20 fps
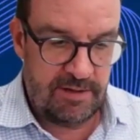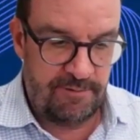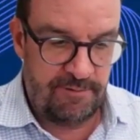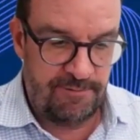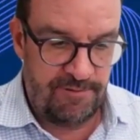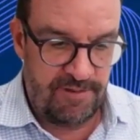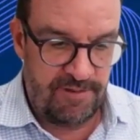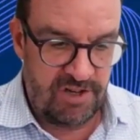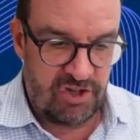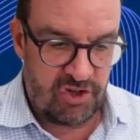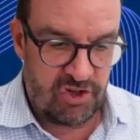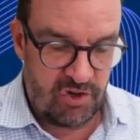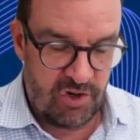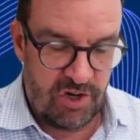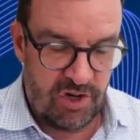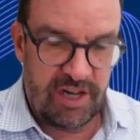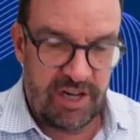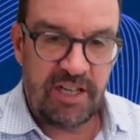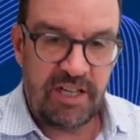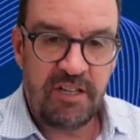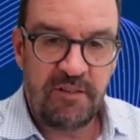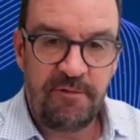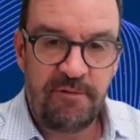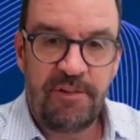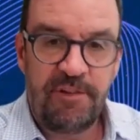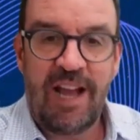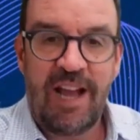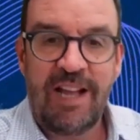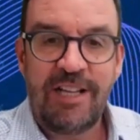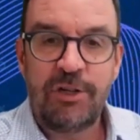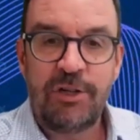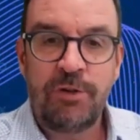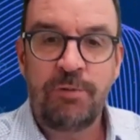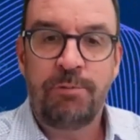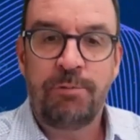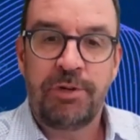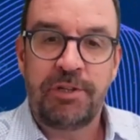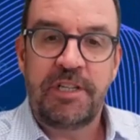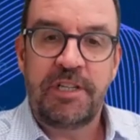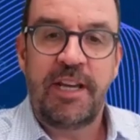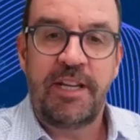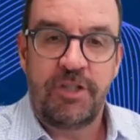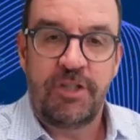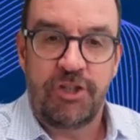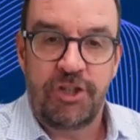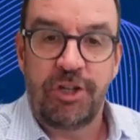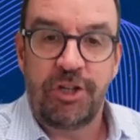trying to value potential.